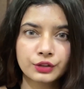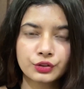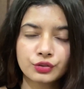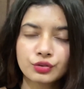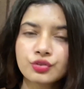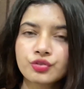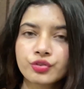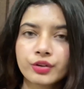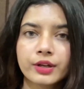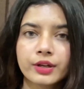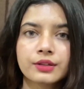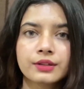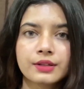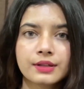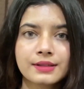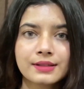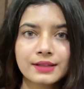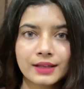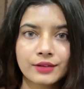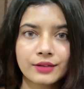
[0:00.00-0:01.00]
trigger the
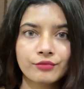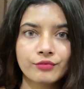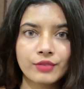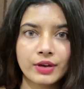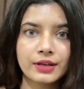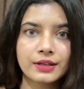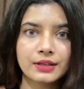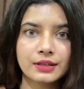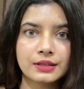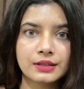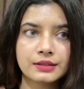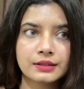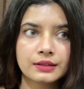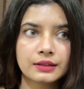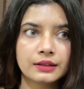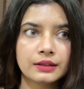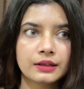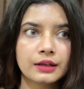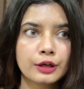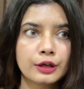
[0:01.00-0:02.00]
skin very
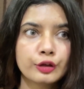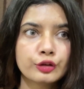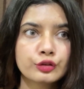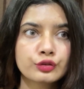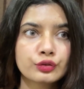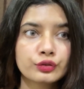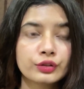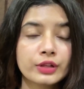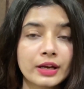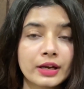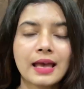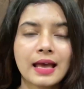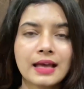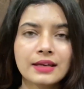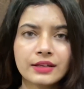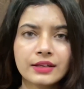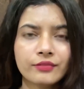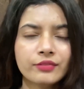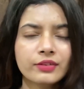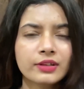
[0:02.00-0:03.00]
easily. So there are,
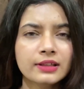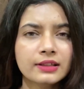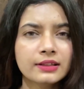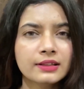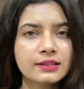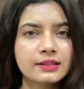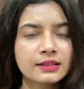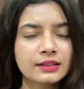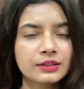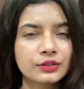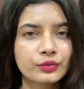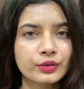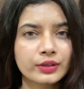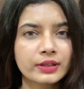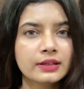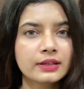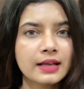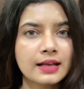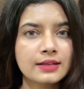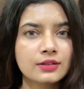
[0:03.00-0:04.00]
and definitely this
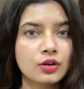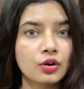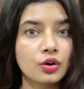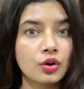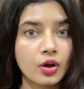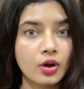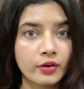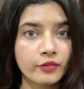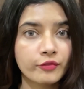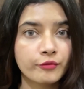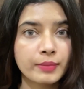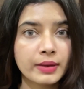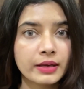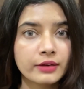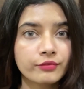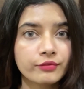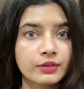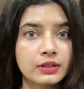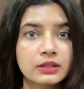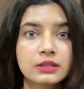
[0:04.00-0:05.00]
ingredient has a lot of
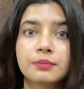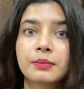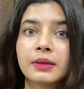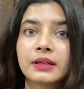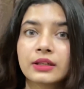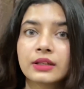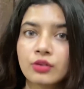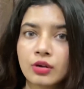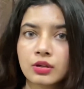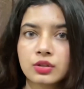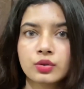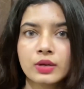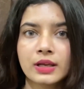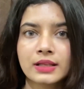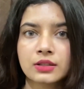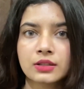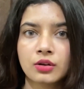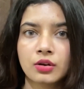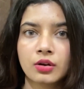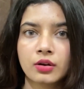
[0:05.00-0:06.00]
benefits, but it also
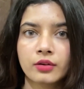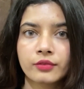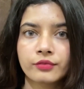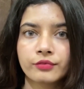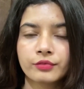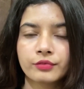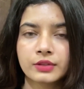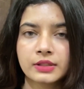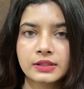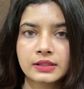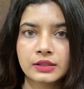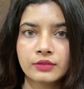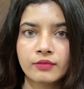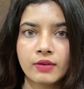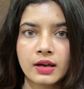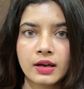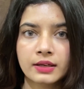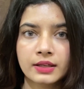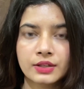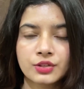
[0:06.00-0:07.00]
has a lot of
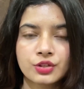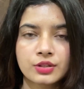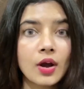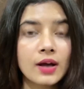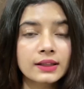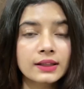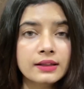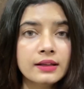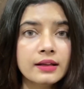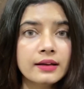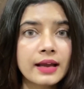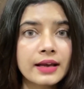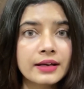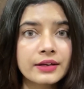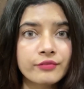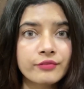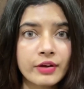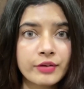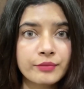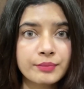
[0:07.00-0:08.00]
disadvantages. Other than
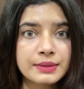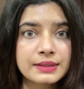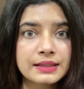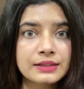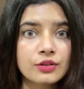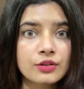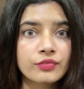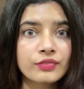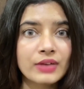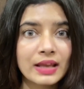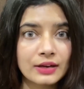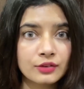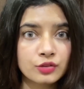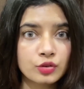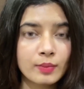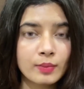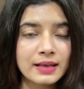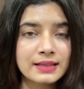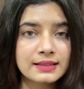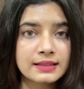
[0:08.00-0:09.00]
95% of
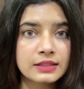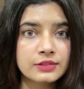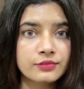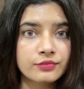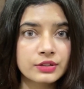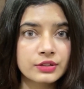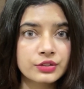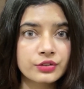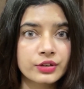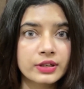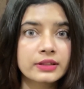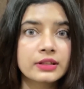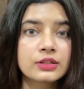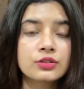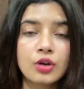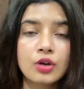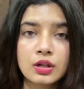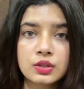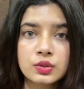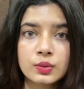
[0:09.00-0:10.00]
Galactomyces filtrate, this
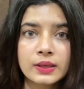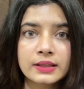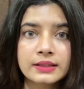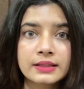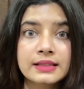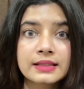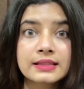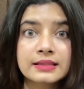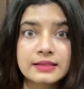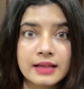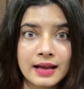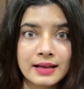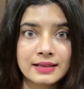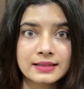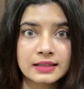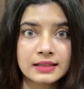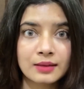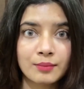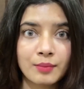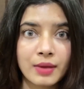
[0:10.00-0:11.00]
also contains
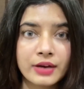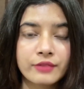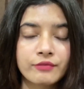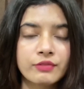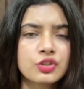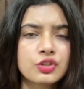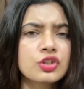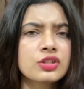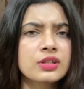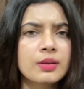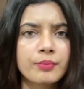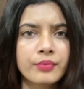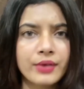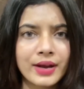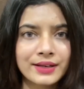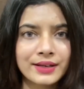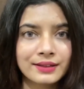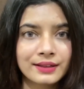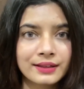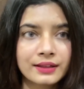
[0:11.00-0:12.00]
niacinamide, which is a
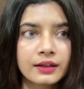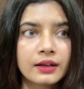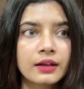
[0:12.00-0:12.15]
brightening